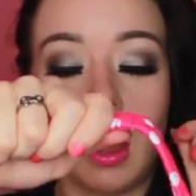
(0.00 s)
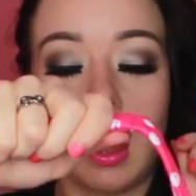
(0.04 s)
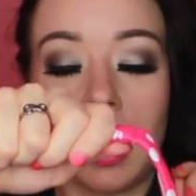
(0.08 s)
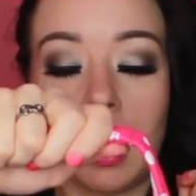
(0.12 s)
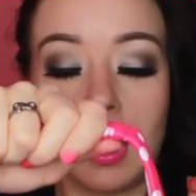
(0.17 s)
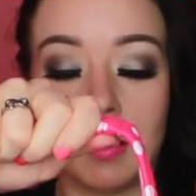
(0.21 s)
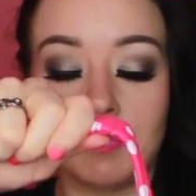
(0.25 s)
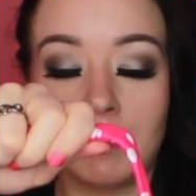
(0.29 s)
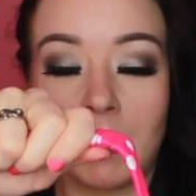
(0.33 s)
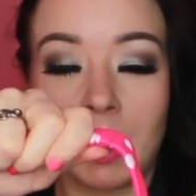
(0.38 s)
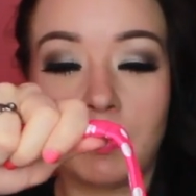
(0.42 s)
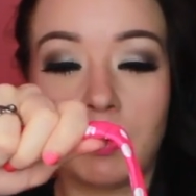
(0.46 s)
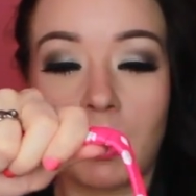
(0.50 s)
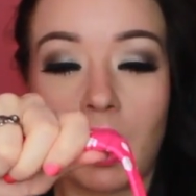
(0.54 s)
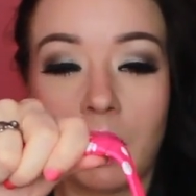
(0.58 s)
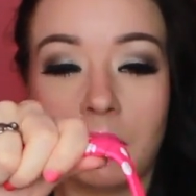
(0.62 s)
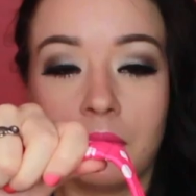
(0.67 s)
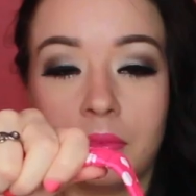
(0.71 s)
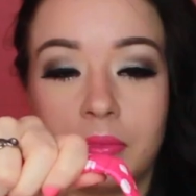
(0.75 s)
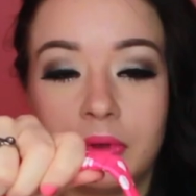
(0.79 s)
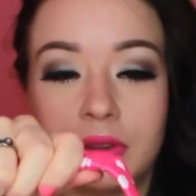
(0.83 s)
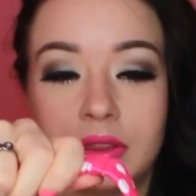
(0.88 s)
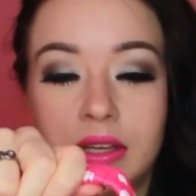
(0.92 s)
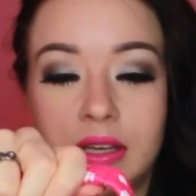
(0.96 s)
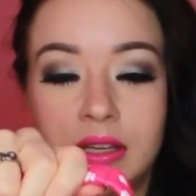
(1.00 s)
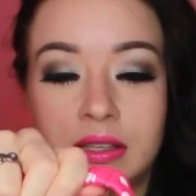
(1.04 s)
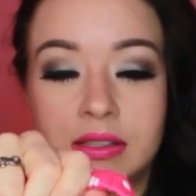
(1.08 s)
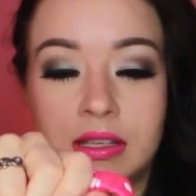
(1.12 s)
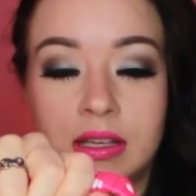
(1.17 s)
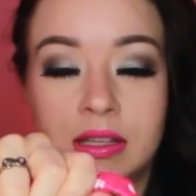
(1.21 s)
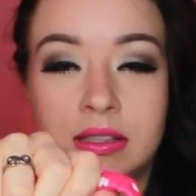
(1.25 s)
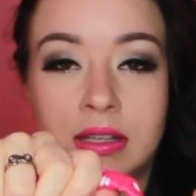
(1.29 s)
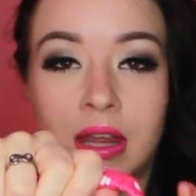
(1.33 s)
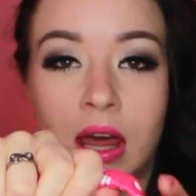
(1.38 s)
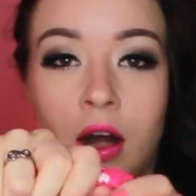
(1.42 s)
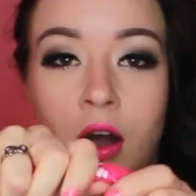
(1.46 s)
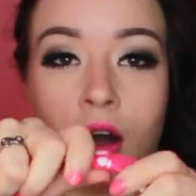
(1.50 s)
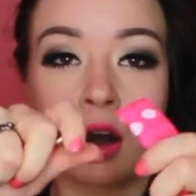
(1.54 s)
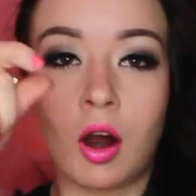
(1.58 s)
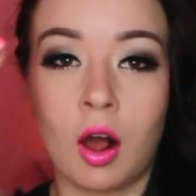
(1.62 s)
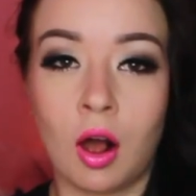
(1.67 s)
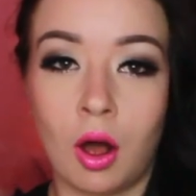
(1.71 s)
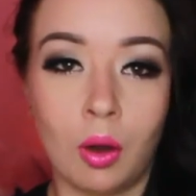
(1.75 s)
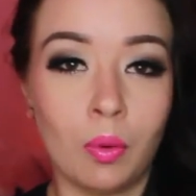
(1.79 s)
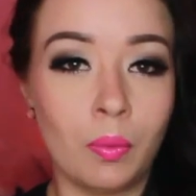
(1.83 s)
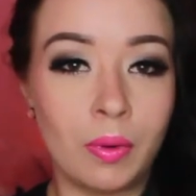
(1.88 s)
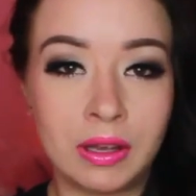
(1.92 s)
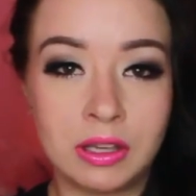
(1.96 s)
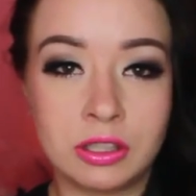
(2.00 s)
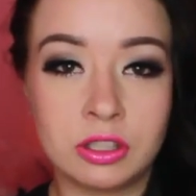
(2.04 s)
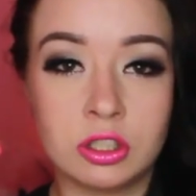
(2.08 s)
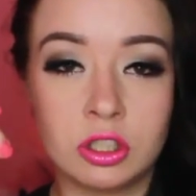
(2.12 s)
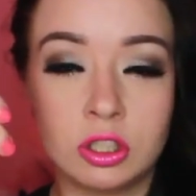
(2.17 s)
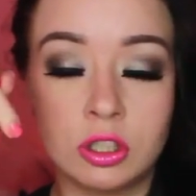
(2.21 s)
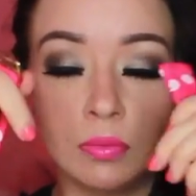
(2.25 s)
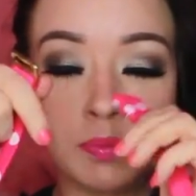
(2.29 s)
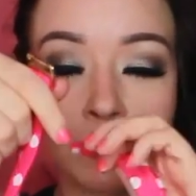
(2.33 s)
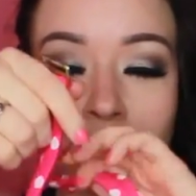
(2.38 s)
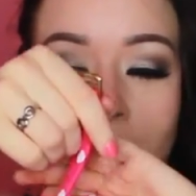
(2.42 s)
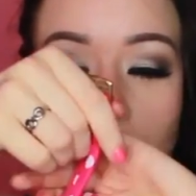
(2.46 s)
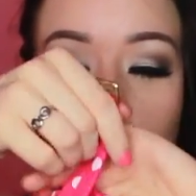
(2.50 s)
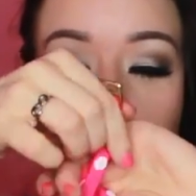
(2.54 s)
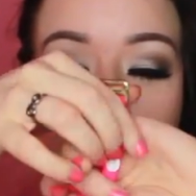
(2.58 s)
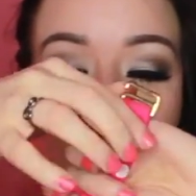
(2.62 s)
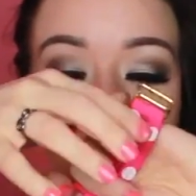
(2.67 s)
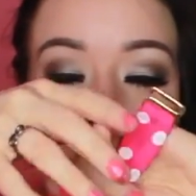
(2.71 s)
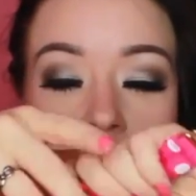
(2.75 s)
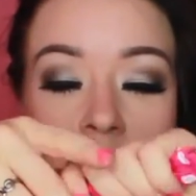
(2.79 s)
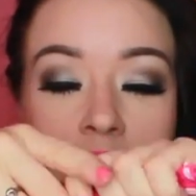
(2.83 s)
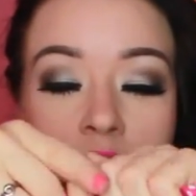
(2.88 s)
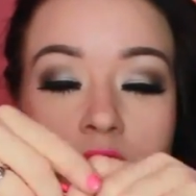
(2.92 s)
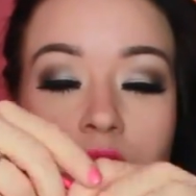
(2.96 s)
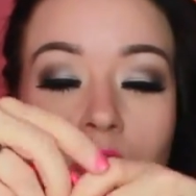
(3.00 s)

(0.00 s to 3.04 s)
Um, my problem with these is they are always too big on me,